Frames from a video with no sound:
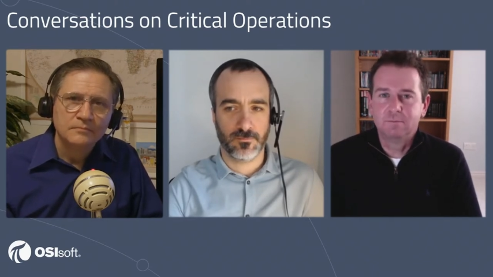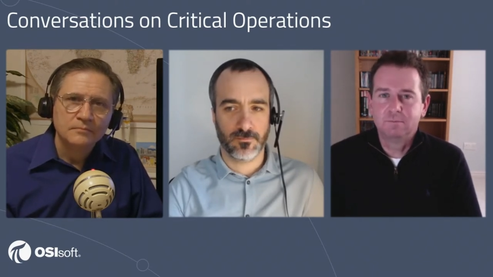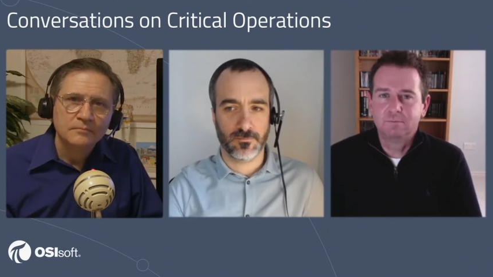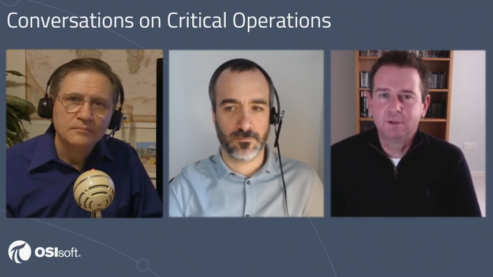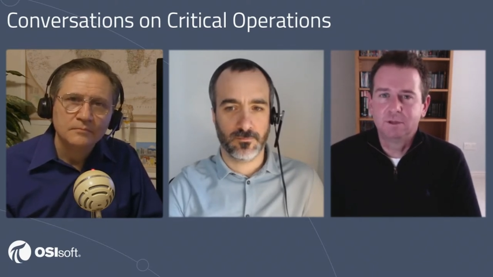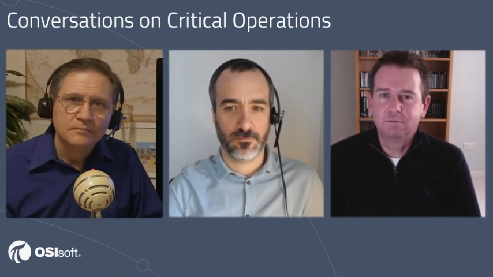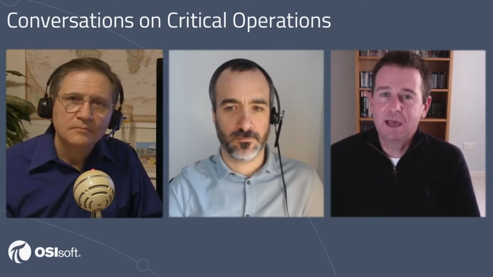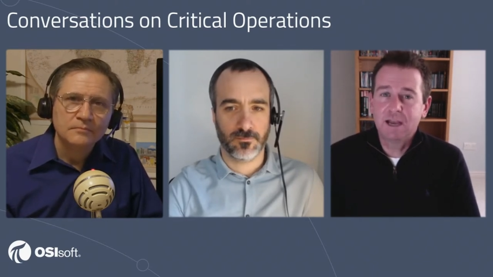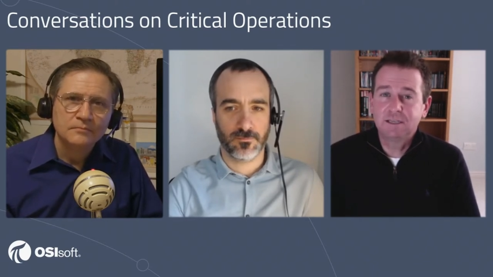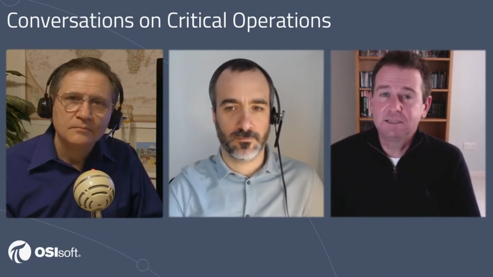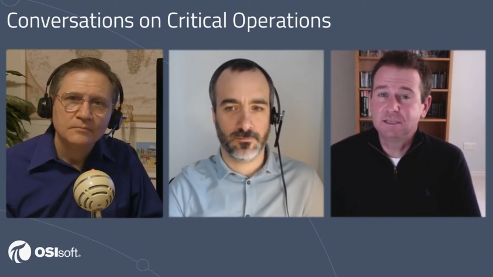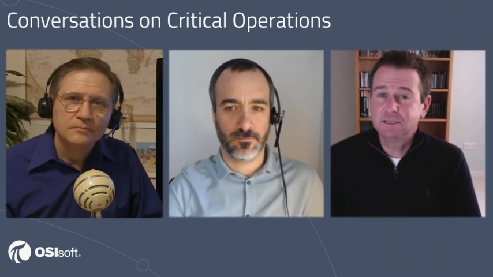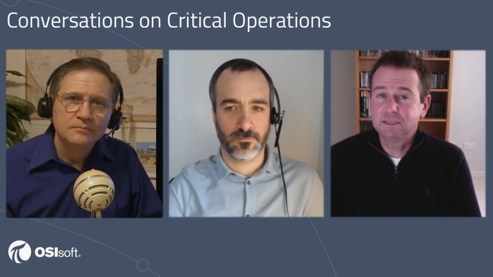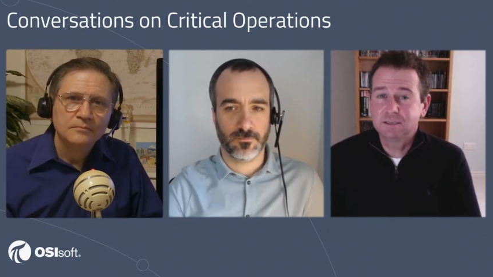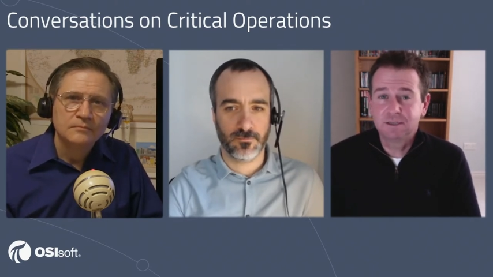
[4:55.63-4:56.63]
Speaker 1: But
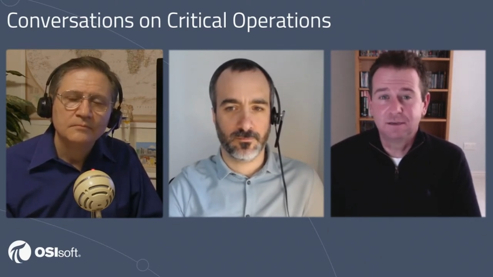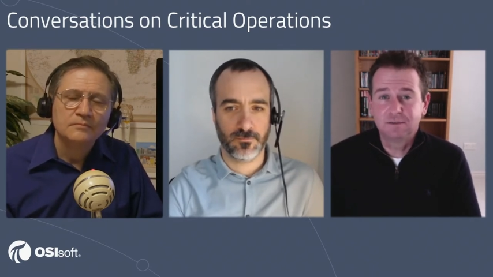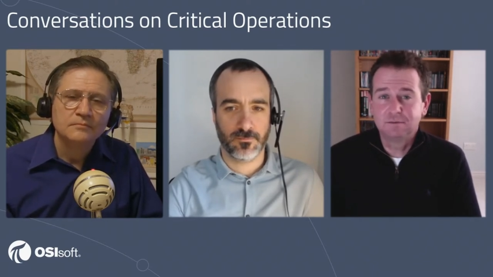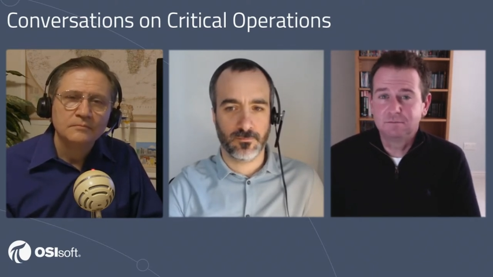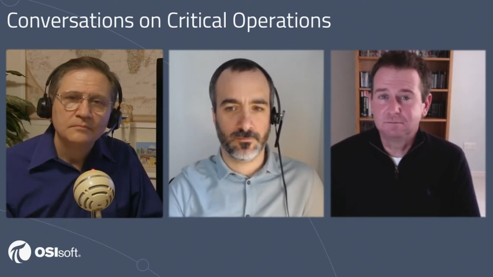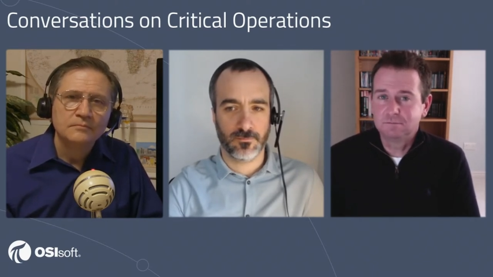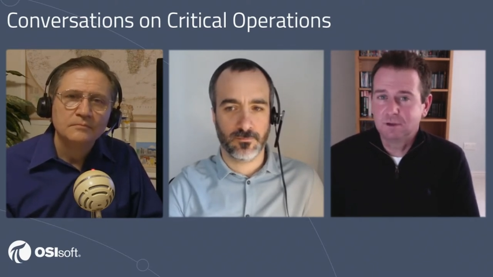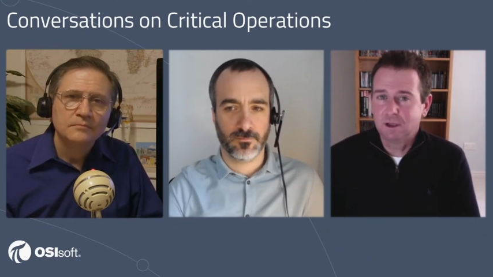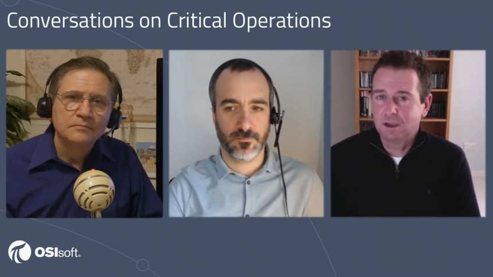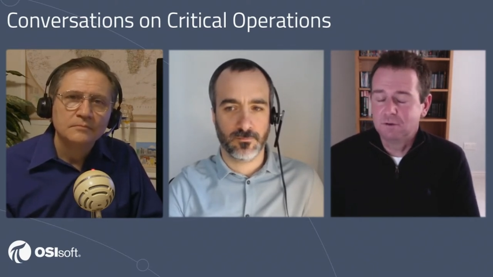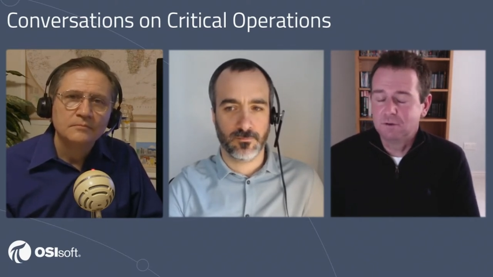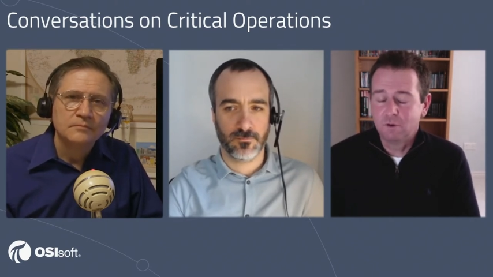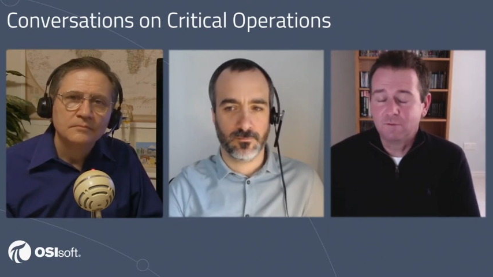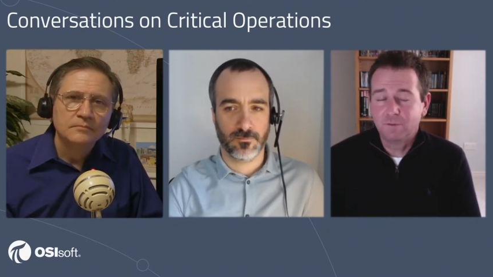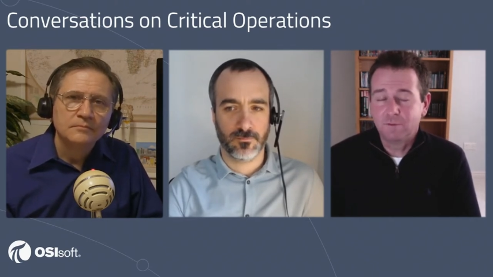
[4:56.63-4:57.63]
the reality is that
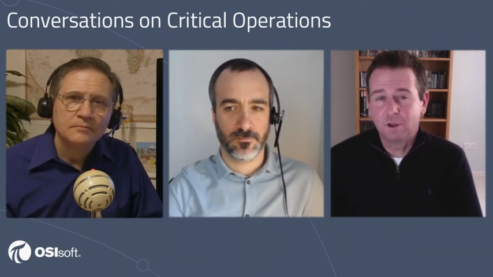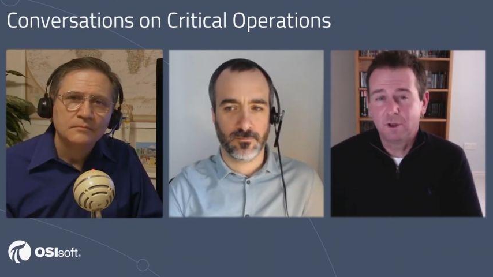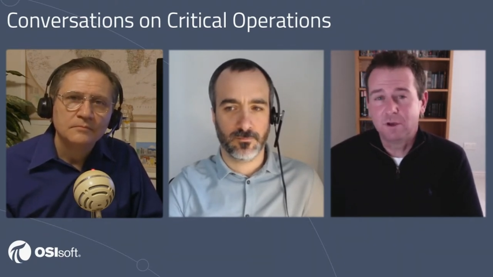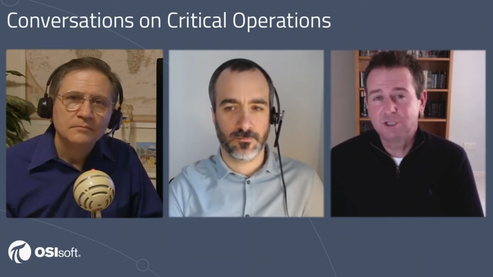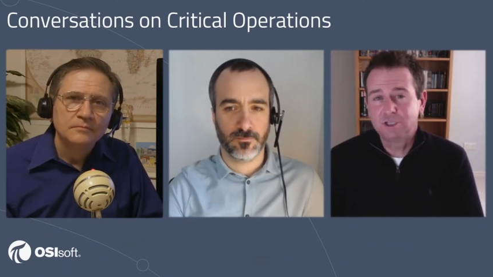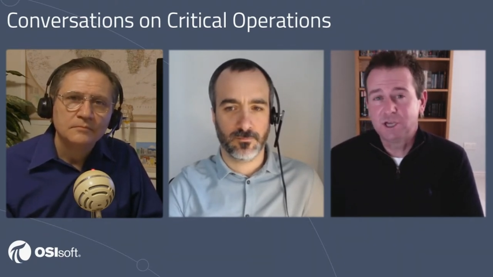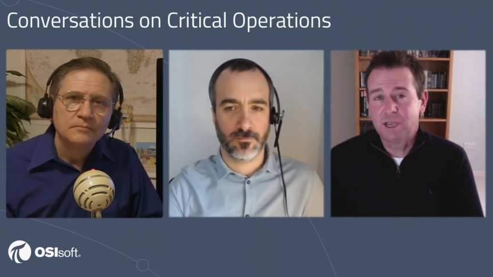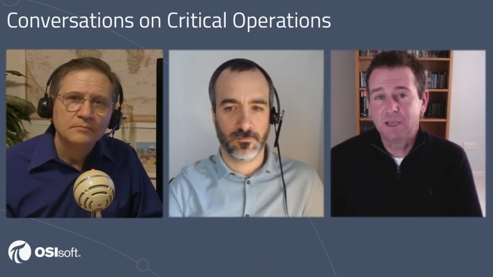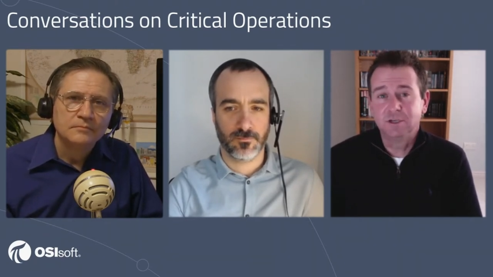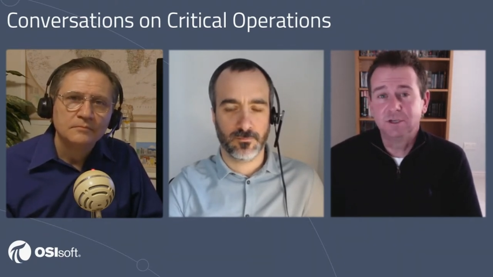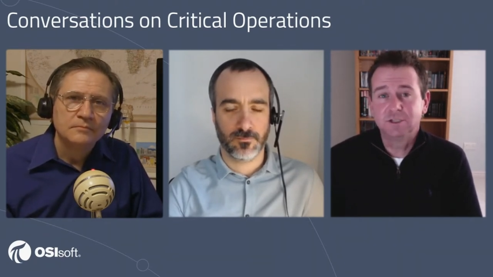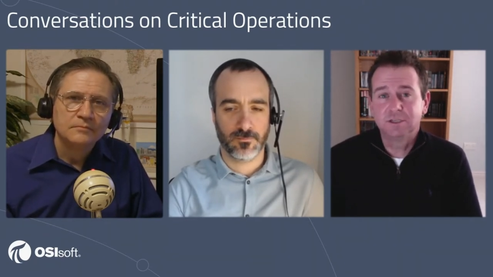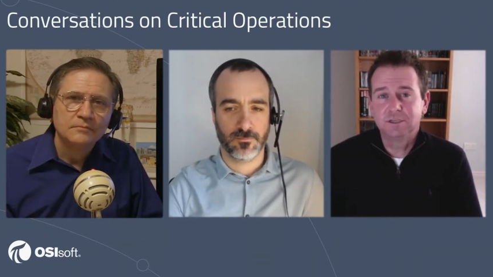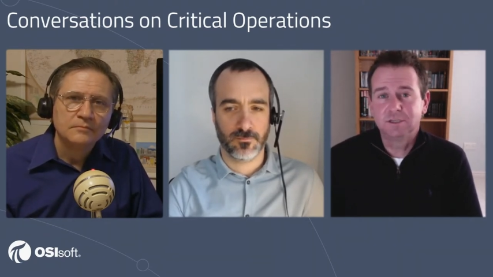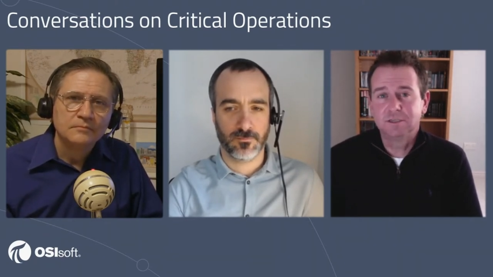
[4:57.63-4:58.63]
an awful lot has
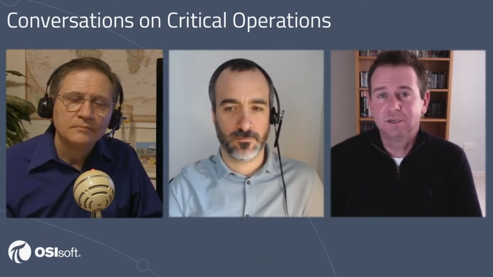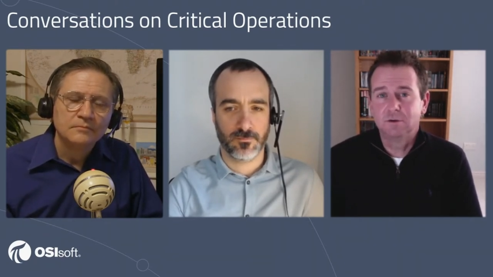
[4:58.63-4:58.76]
changed.